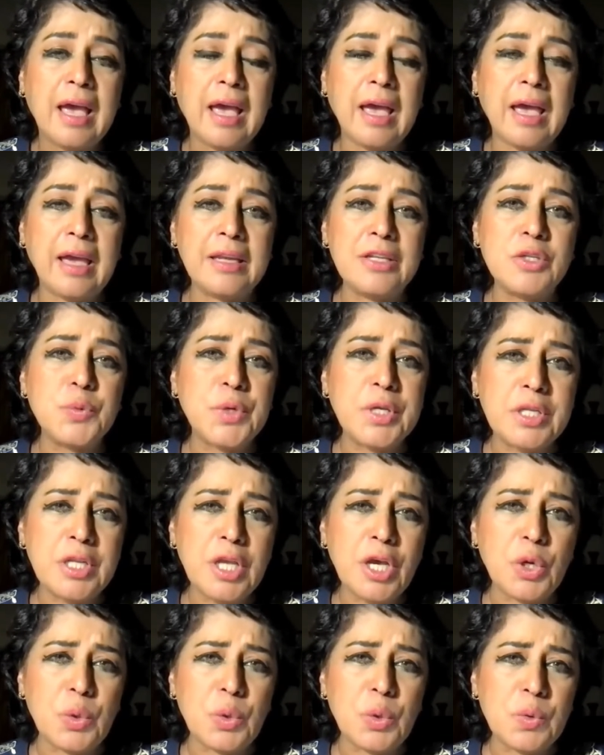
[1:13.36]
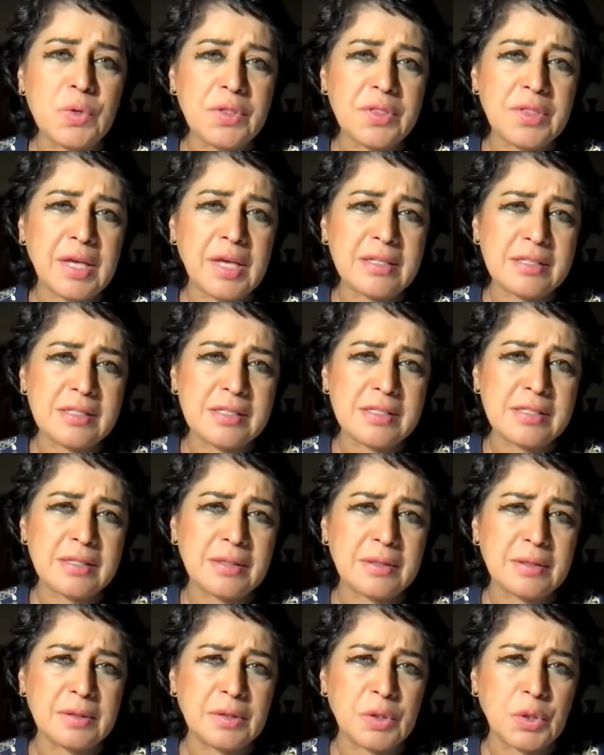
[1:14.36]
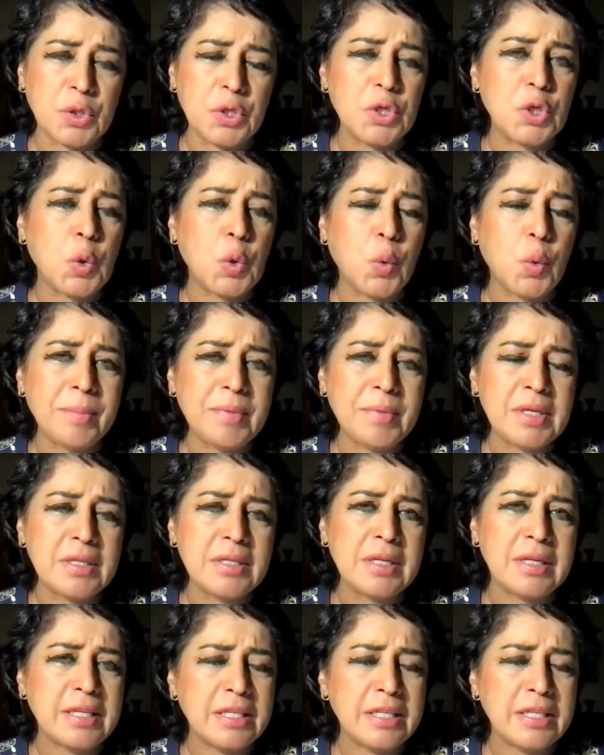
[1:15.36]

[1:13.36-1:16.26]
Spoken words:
And we know that, women